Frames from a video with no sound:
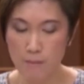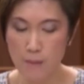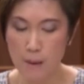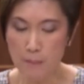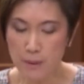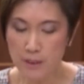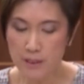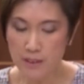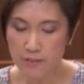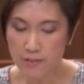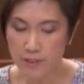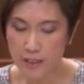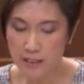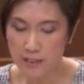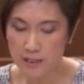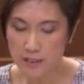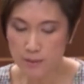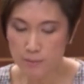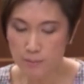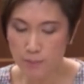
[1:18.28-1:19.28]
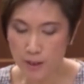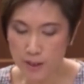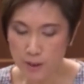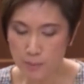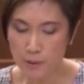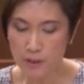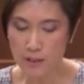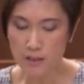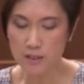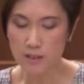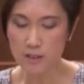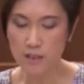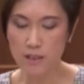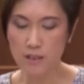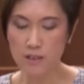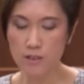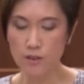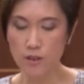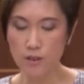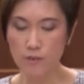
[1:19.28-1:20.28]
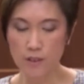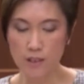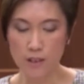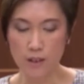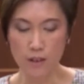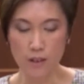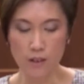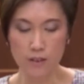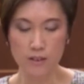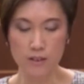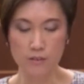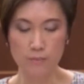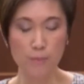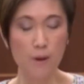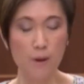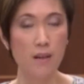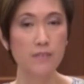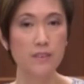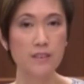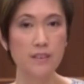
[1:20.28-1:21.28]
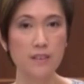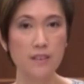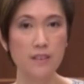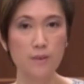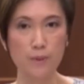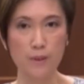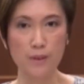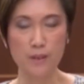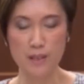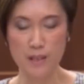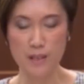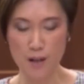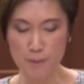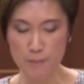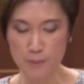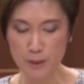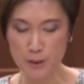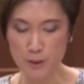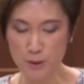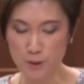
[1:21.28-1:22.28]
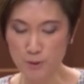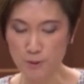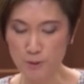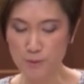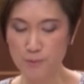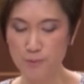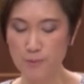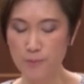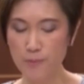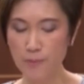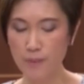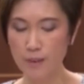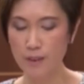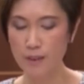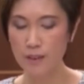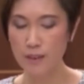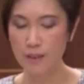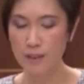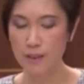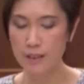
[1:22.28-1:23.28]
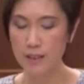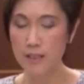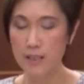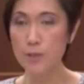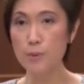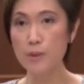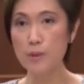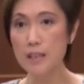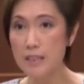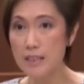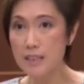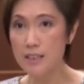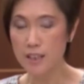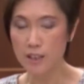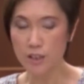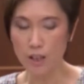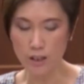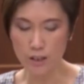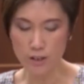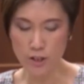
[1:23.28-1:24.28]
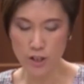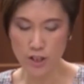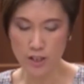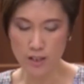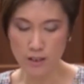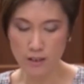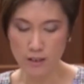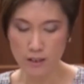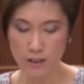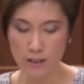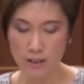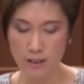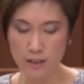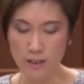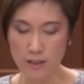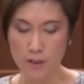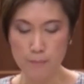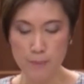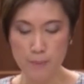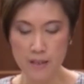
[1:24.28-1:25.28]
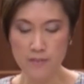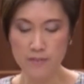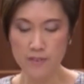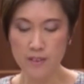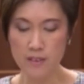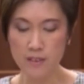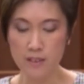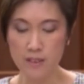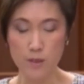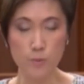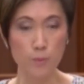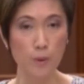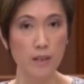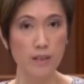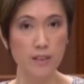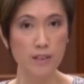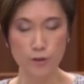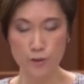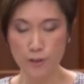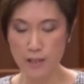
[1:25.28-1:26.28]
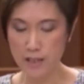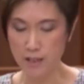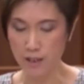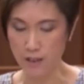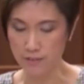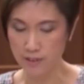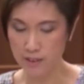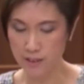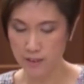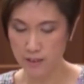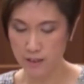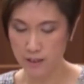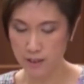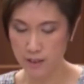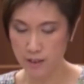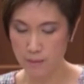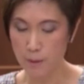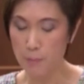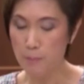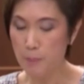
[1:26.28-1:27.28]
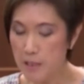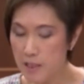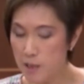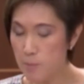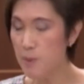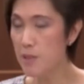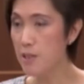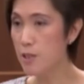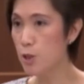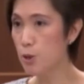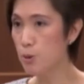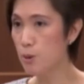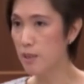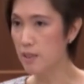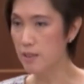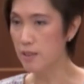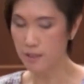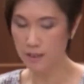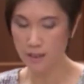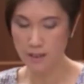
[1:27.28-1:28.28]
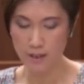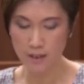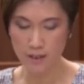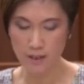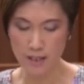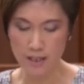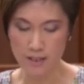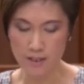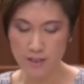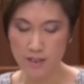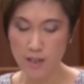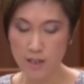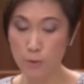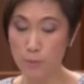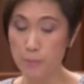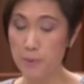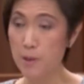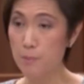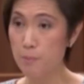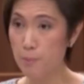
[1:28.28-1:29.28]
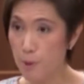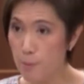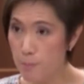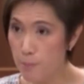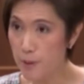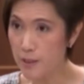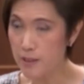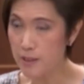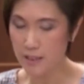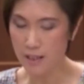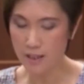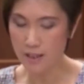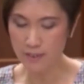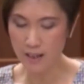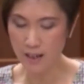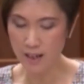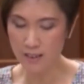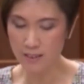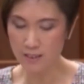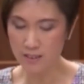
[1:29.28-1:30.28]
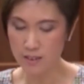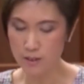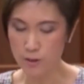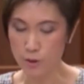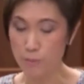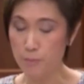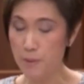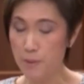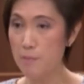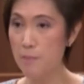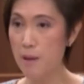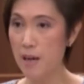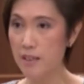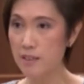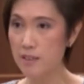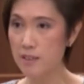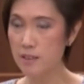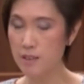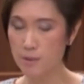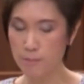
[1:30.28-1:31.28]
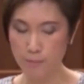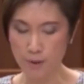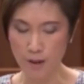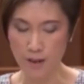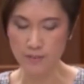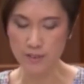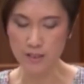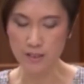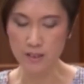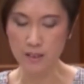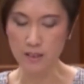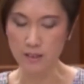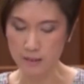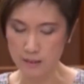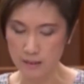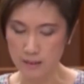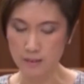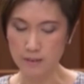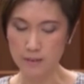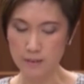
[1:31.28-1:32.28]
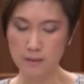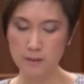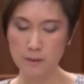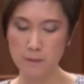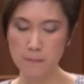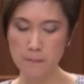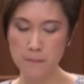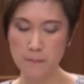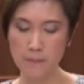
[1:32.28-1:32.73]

Members have raised possible concerns over the loss of privacy with ERP2. As with any technology, there are benefits as well as trade-offs, but please be assured that there will be appropriate safeguards to minimize privacy concerns.